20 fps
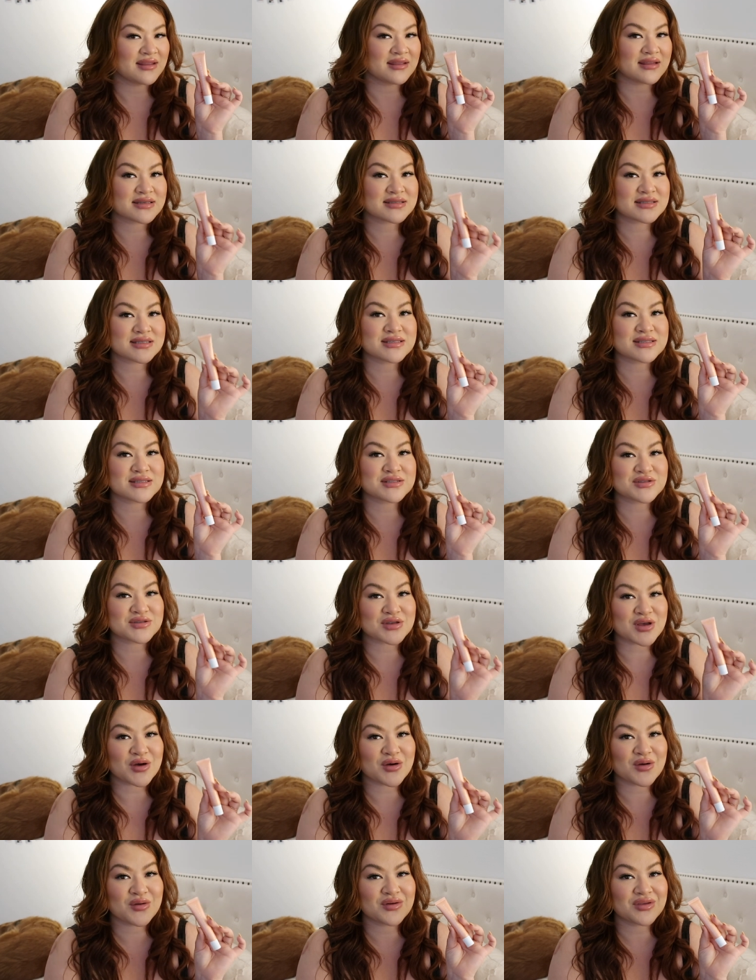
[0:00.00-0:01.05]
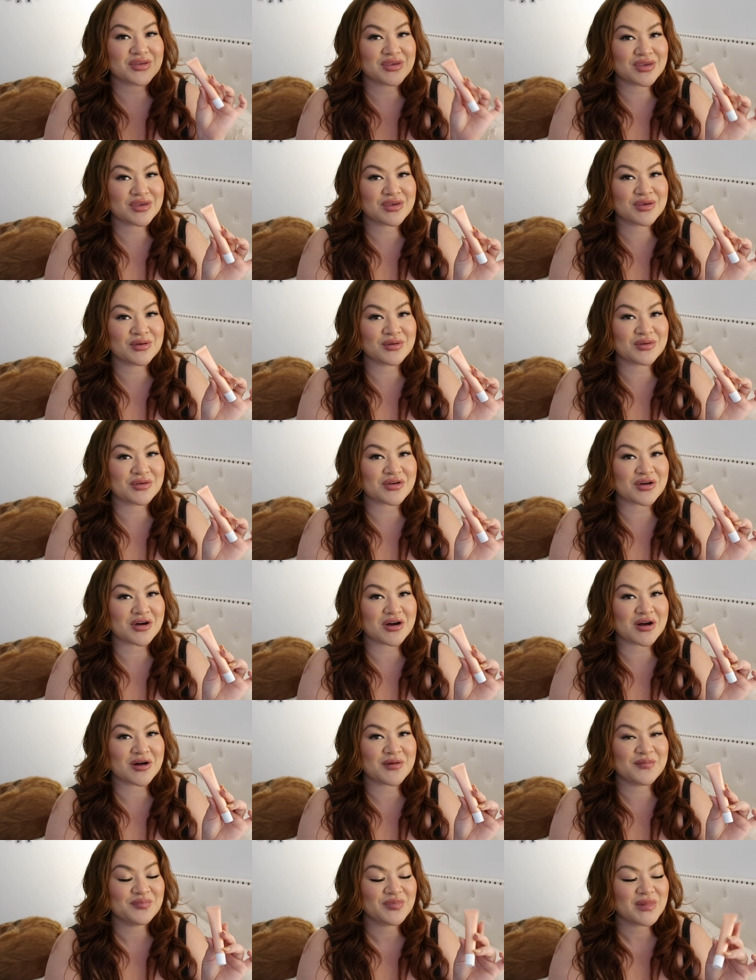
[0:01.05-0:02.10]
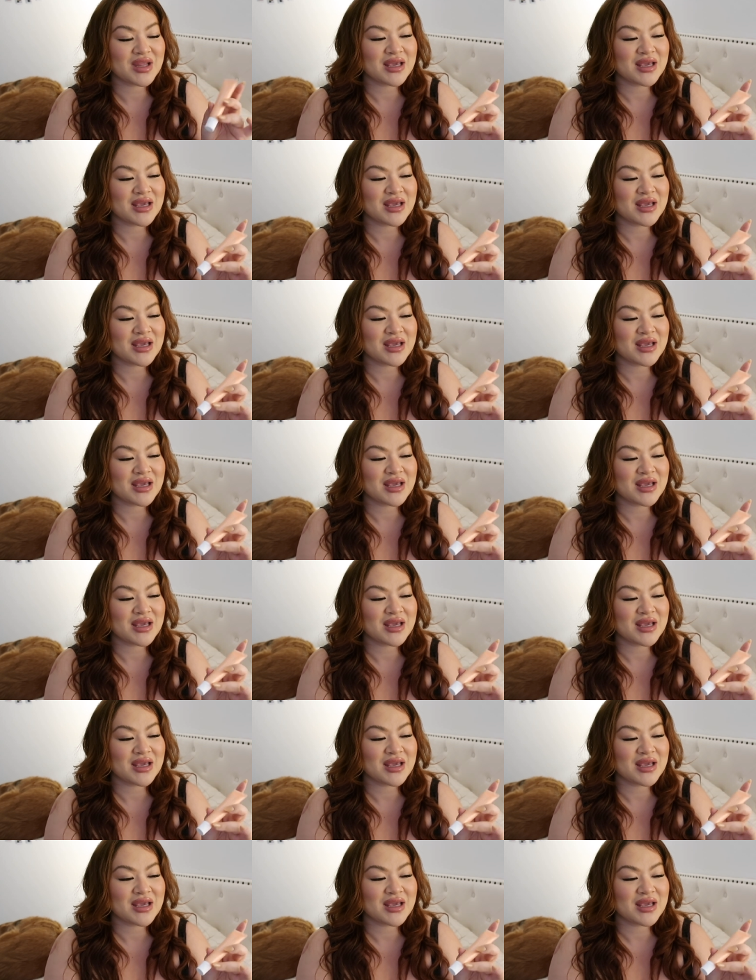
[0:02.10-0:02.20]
This is so cute, y'all.